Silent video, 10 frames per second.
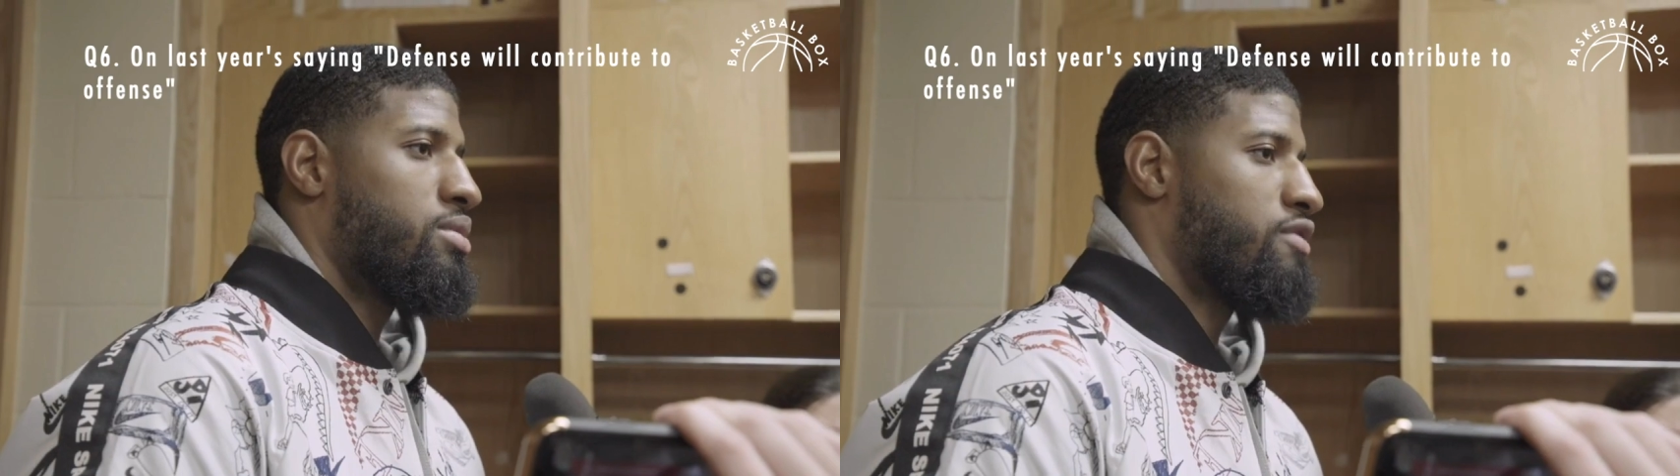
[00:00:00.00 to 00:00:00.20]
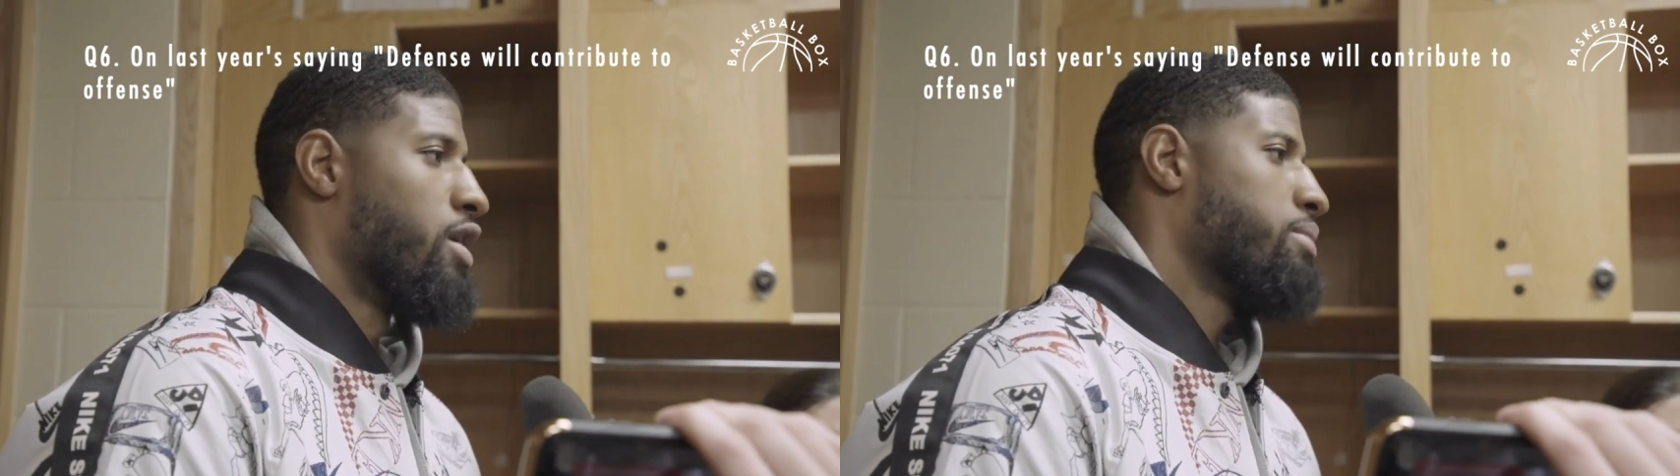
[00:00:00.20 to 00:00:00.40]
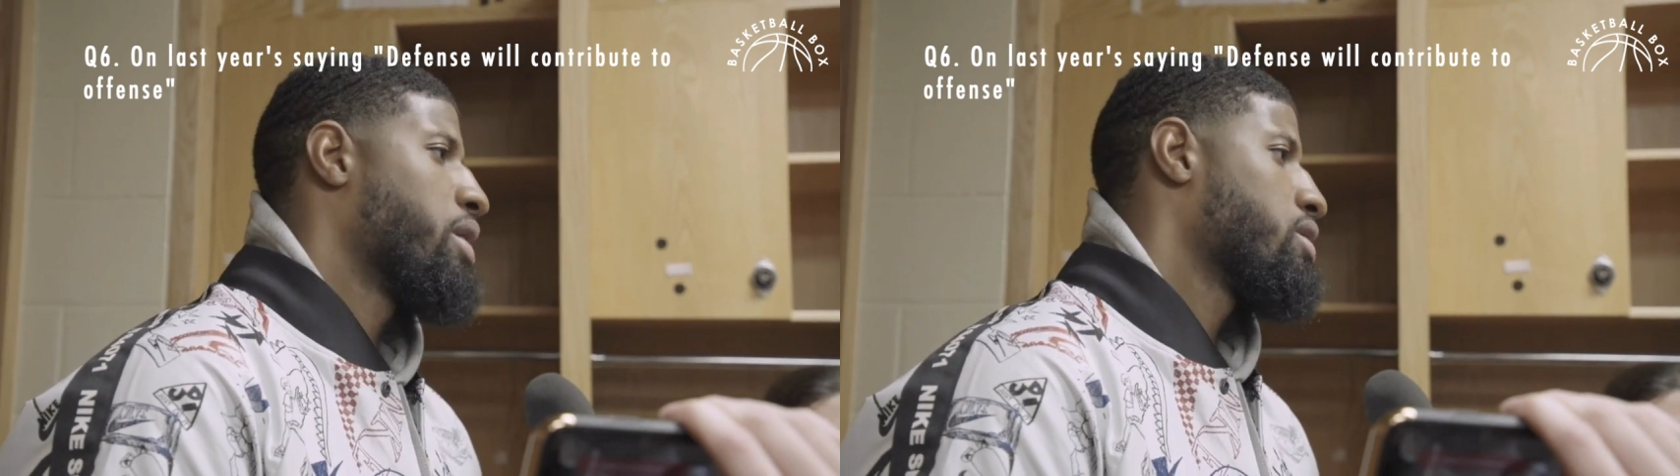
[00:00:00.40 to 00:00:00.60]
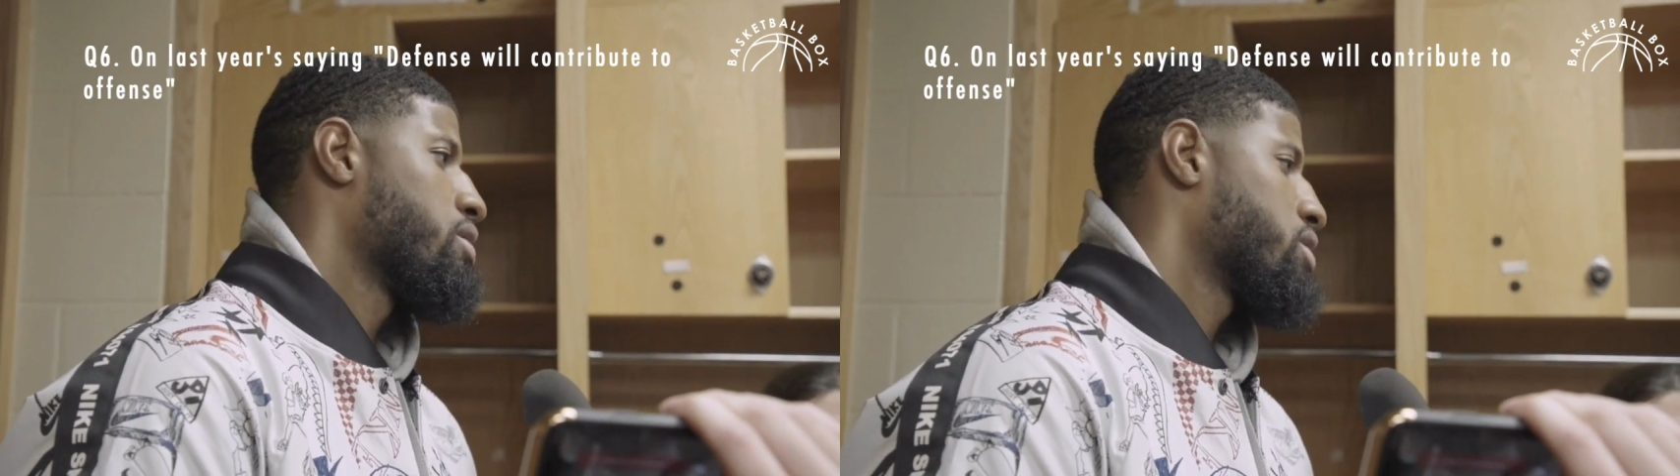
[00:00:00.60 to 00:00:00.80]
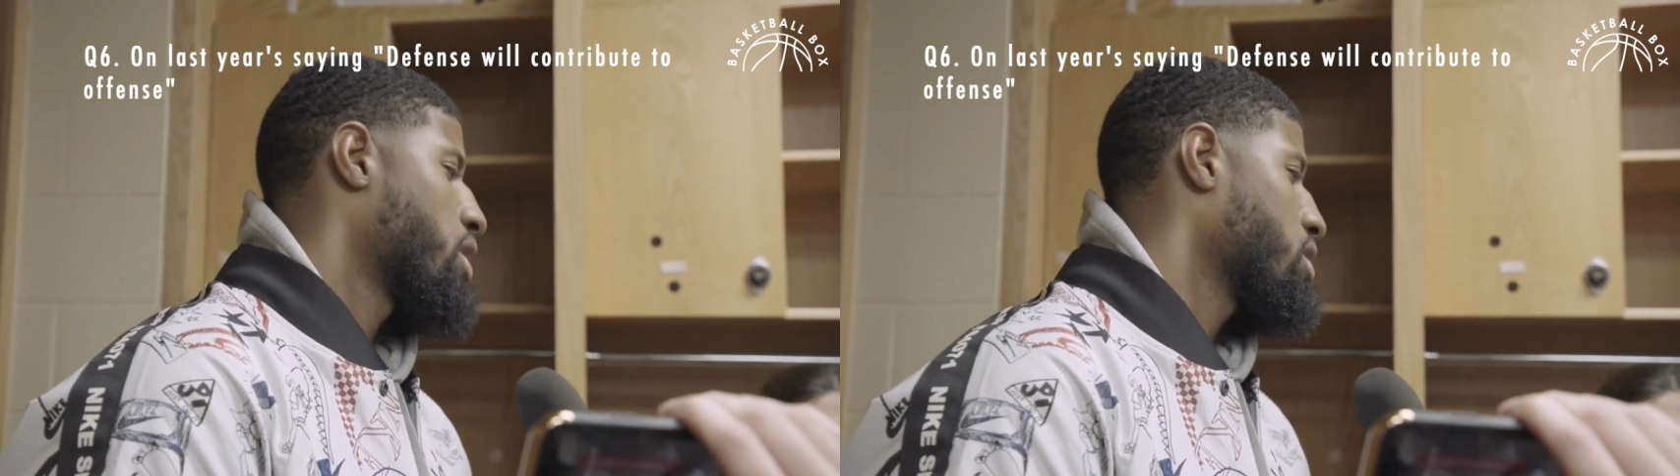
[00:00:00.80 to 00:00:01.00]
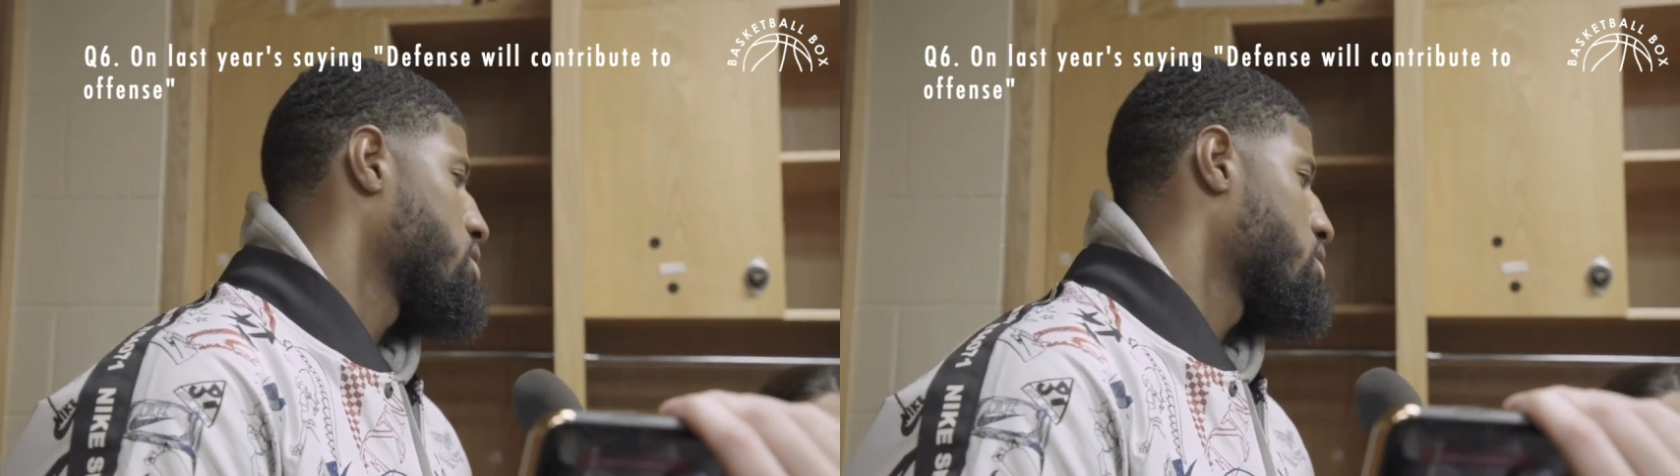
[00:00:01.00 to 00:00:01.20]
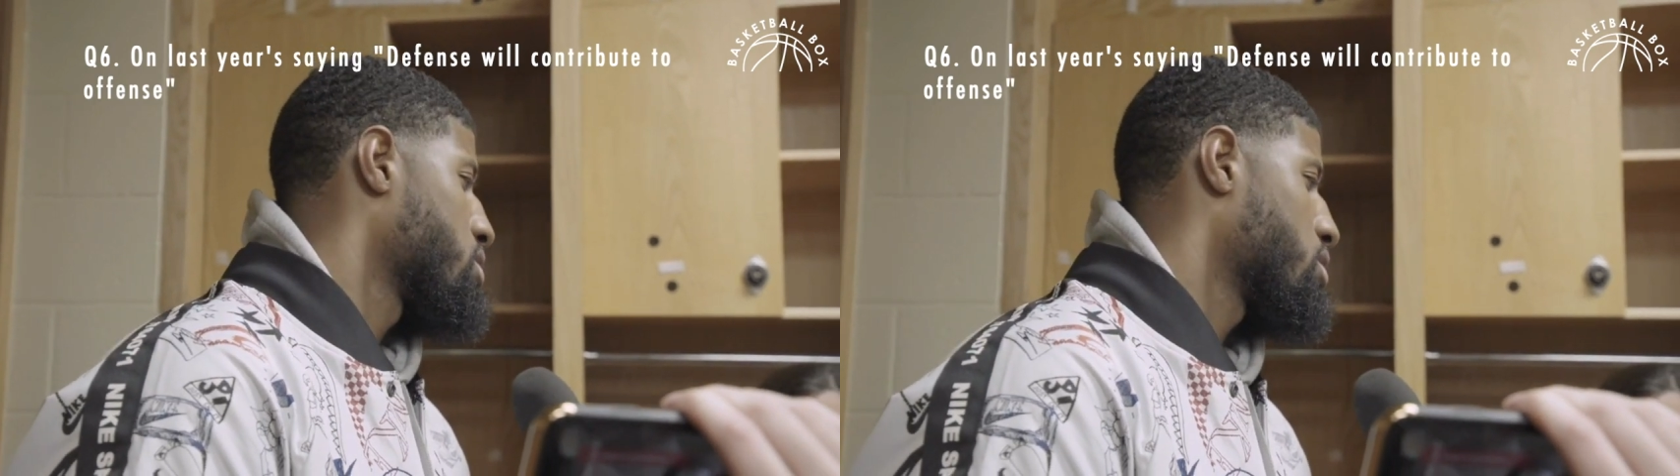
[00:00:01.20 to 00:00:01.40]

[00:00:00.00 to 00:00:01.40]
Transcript: it's fun making those challenges.